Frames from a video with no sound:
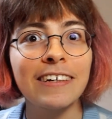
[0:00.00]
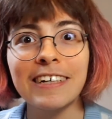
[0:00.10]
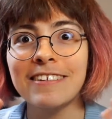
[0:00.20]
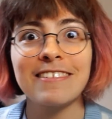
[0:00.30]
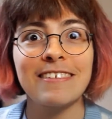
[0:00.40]

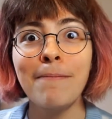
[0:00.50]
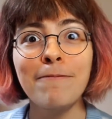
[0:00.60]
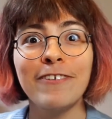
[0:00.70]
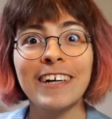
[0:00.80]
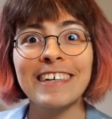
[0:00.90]
It's
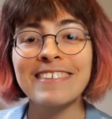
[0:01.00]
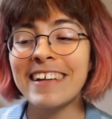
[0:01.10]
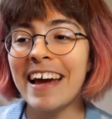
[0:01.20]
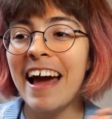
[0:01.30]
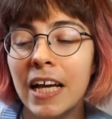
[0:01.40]
something, isn't
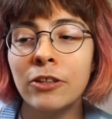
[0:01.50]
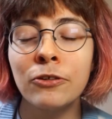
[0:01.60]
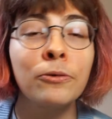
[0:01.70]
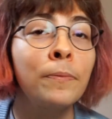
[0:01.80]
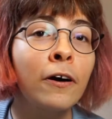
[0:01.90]
it?
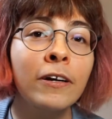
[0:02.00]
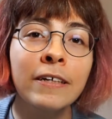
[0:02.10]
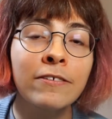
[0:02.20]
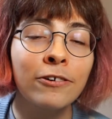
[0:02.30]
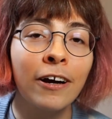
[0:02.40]
Two
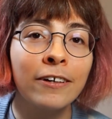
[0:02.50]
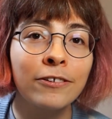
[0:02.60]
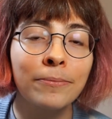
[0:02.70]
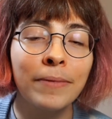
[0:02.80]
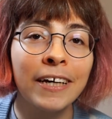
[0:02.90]
parties trying
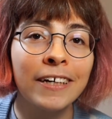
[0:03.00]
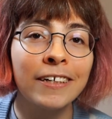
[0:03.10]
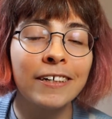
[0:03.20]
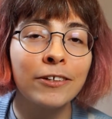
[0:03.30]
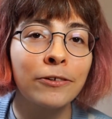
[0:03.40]
to
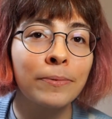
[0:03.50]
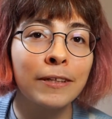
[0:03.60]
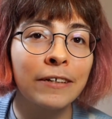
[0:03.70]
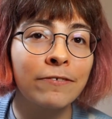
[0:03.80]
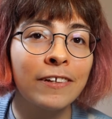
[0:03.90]
make you
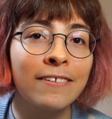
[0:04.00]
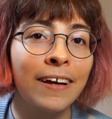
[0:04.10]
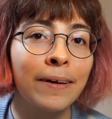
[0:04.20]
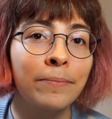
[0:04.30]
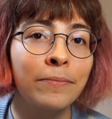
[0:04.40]
believe the
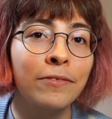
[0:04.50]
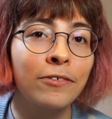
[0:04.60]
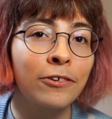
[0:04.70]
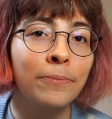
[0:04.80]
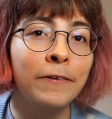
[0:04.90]
same
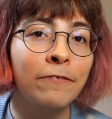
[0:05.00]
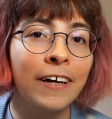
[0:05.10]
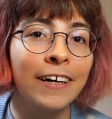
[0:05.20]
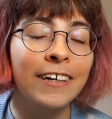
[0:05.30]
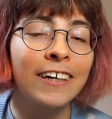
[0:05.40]
stupid
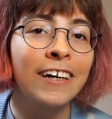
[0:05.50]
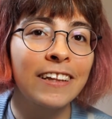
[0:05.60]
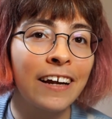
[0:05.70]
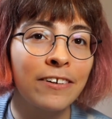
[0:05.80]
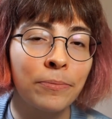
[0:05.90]
thing
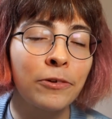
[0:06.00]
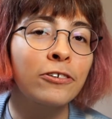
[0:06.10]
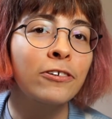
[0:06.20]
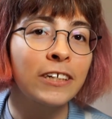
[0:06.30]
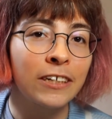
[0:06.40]
that is
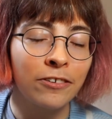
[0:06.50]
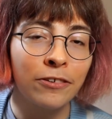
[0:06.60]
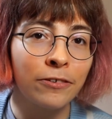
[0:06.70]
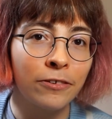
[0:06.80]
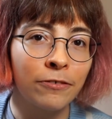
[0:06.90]
mutually
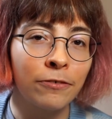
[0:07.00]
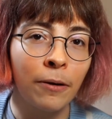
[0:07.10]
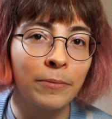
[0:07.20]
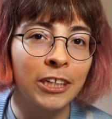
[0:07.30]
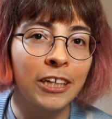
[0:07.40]
exclusive
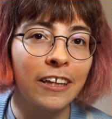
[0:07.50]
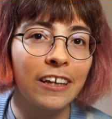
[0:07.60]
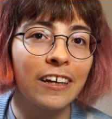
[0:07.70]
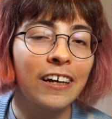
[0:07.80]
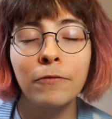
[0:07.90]
from each other